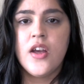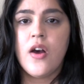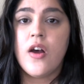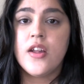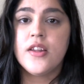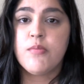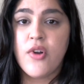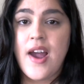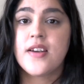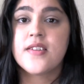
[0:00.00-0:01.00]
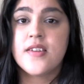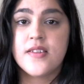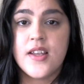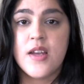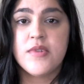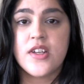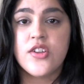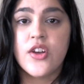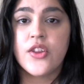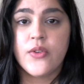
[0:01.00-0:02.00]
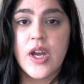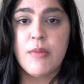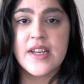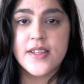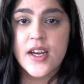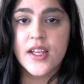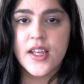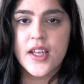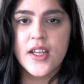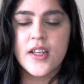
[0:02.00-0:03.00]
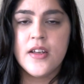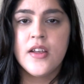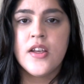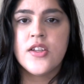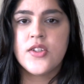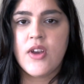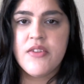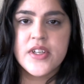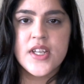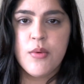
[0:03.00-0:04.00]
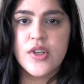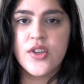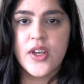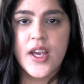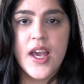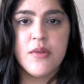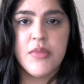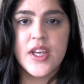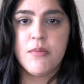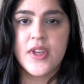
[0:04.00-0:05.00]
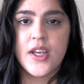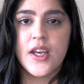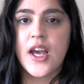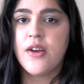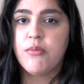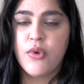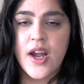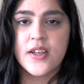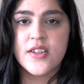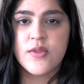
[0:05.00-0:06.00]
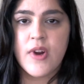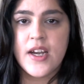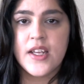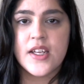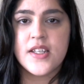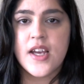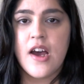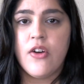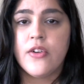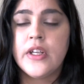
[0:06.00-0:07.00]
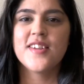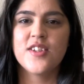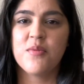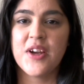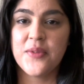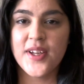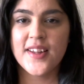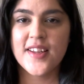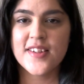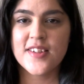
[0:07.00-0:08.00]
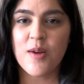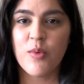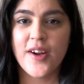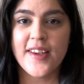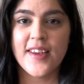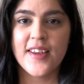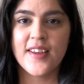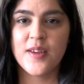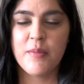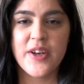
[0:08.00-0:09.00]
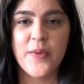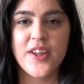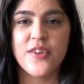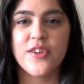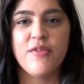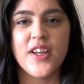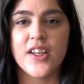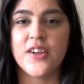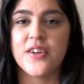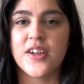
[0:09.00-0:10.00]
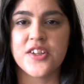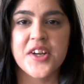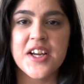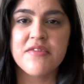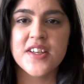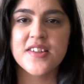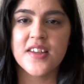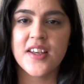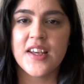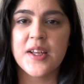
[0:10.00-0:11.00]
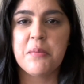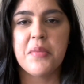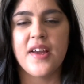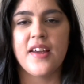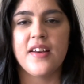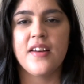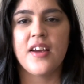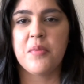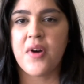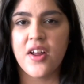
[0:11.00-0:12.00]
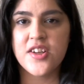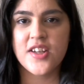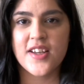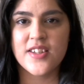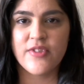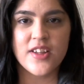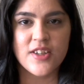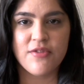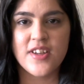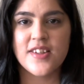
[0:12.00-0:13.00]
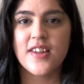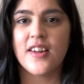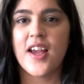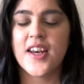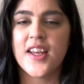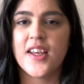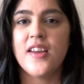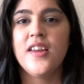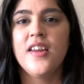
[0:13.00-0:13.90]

on the practice exams I took throughout my dedicated. So every time I took an NBME, I practiced writing it down. So my ring light stopped working midway through the video. I tried fixing it, but I apologize for the difference in lighting.